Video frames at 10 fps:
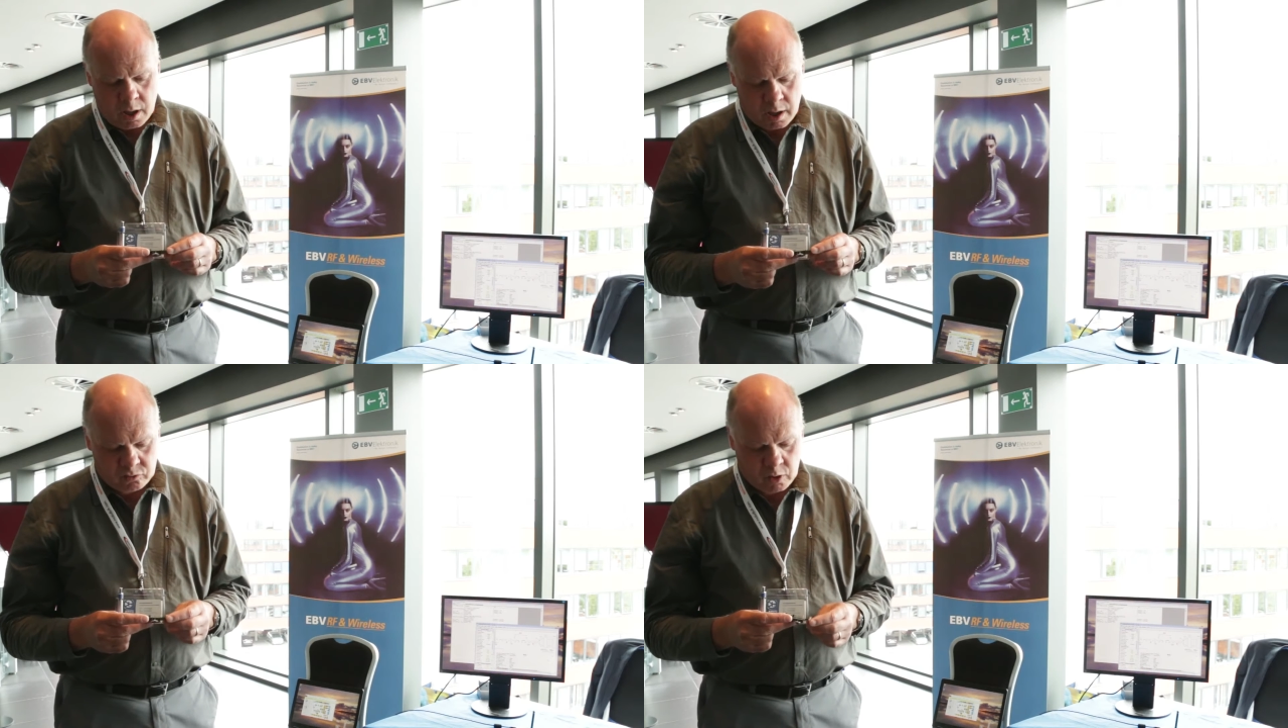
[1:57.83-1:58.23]

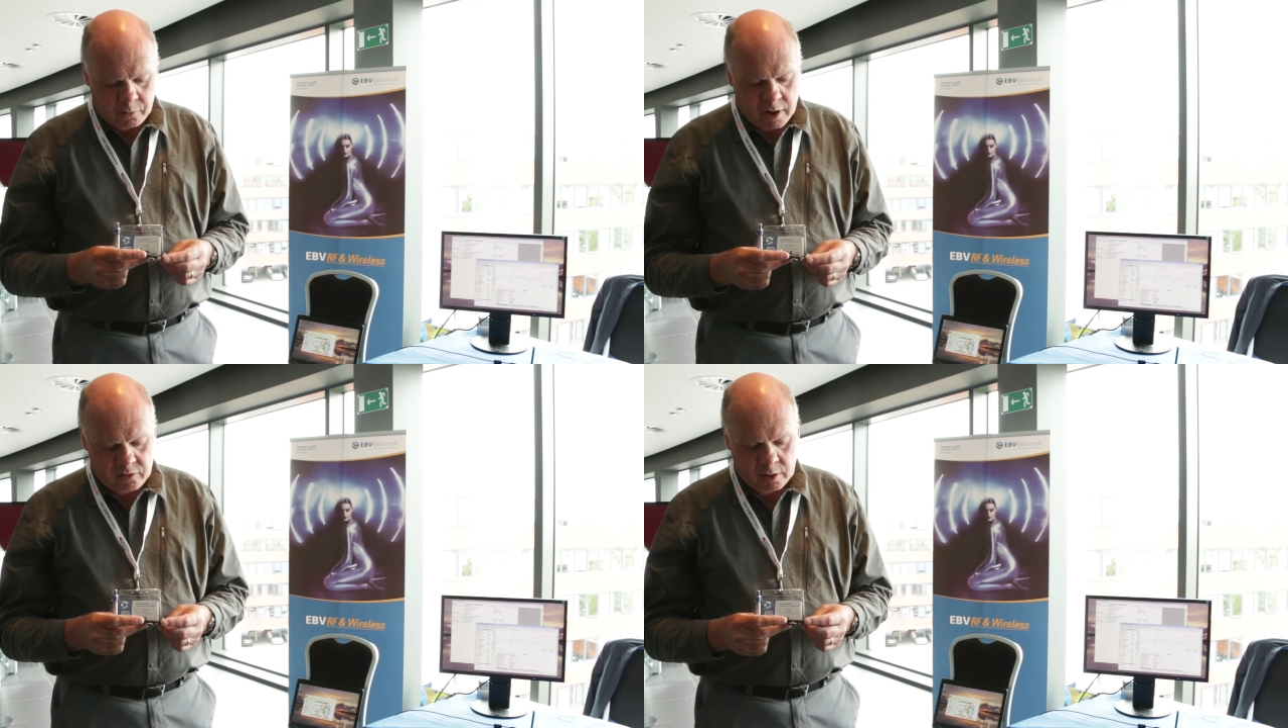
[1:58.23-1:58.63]
It's
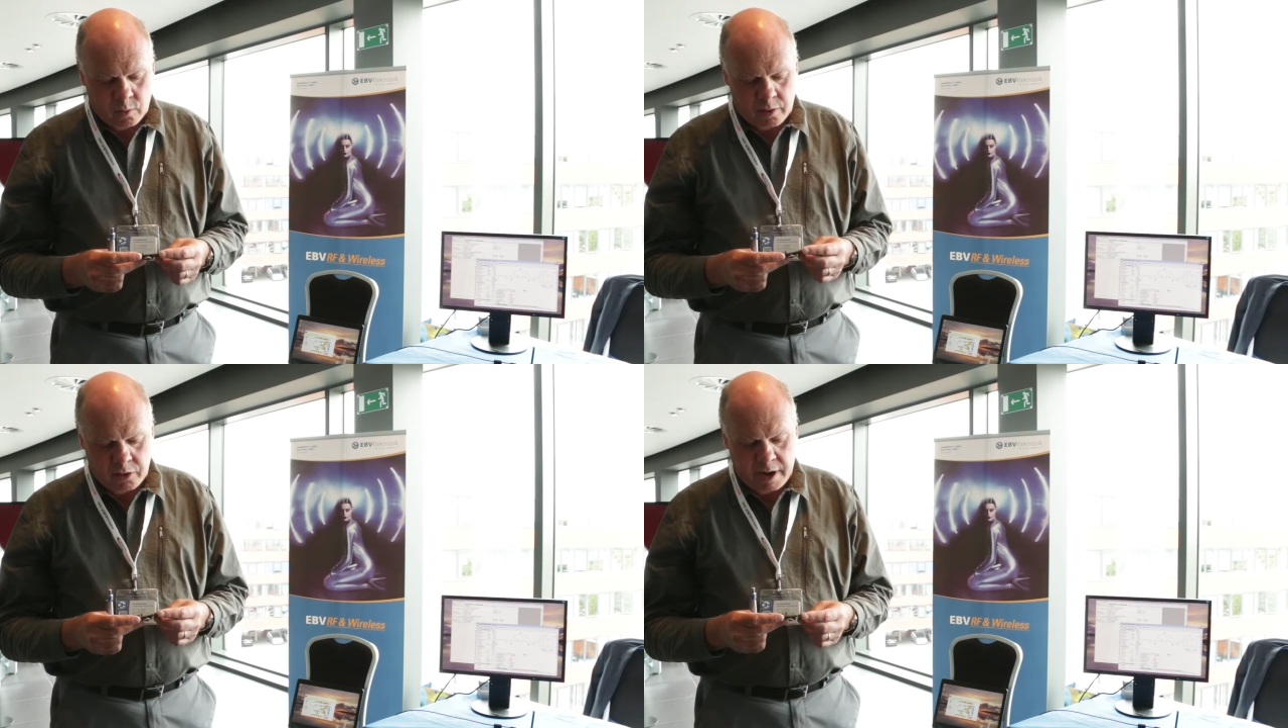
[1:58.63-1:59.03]
operating
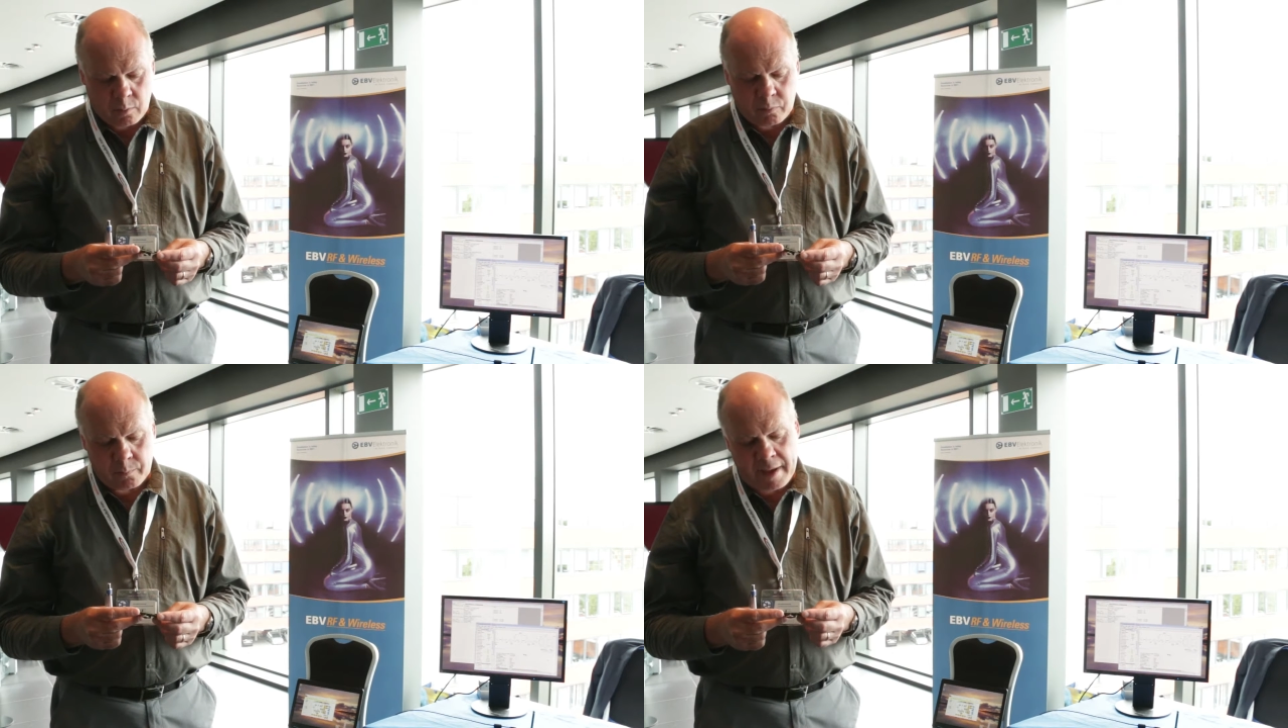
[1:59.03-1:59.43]
with an
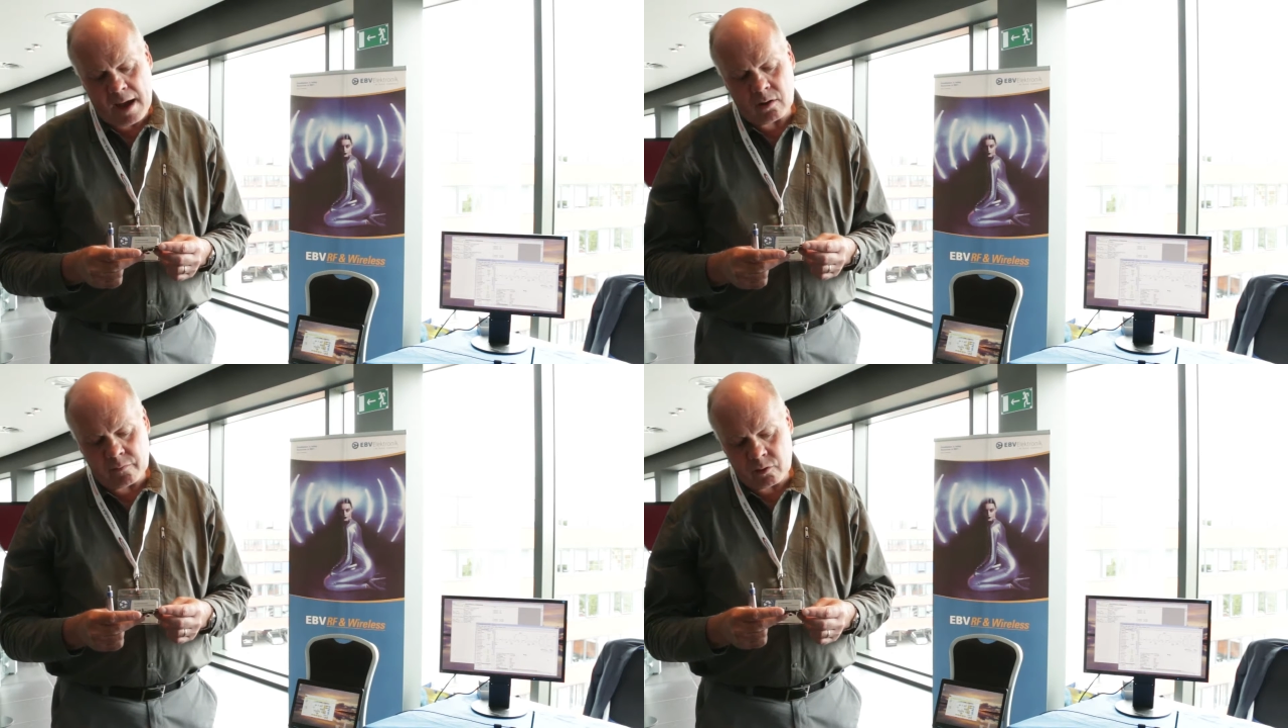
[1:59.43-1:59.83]
output
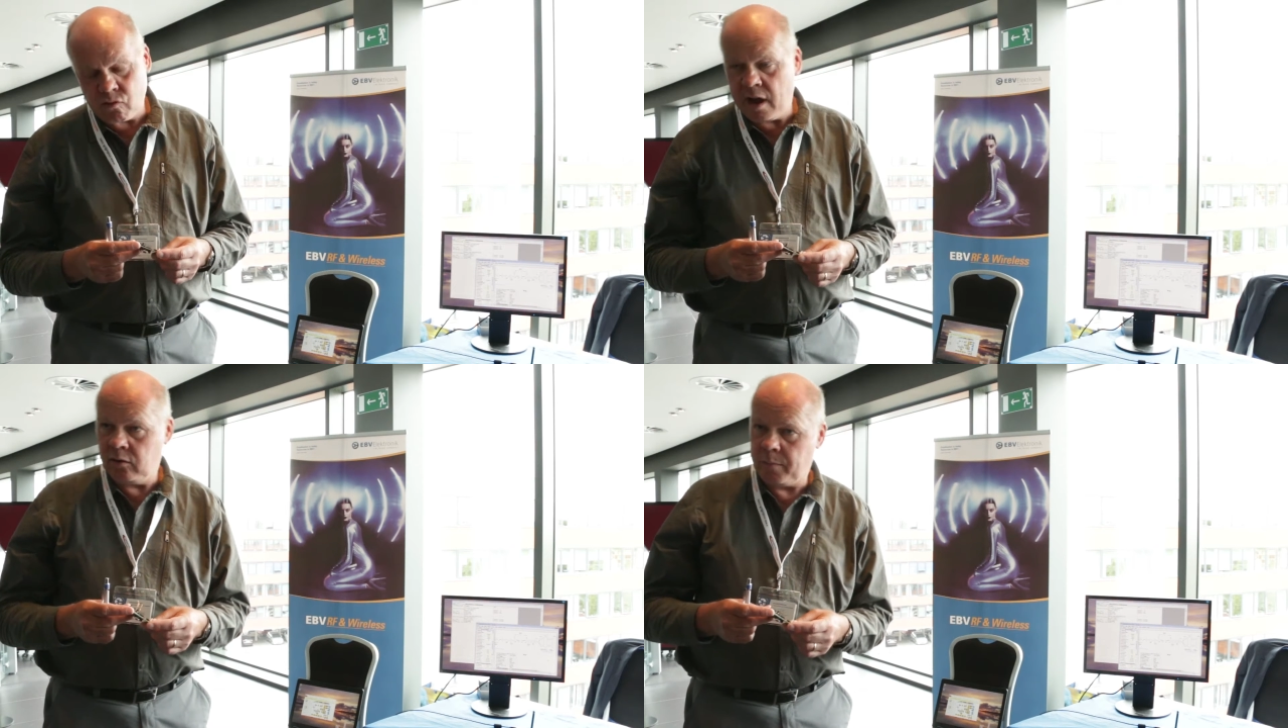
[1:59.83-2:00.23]
power of around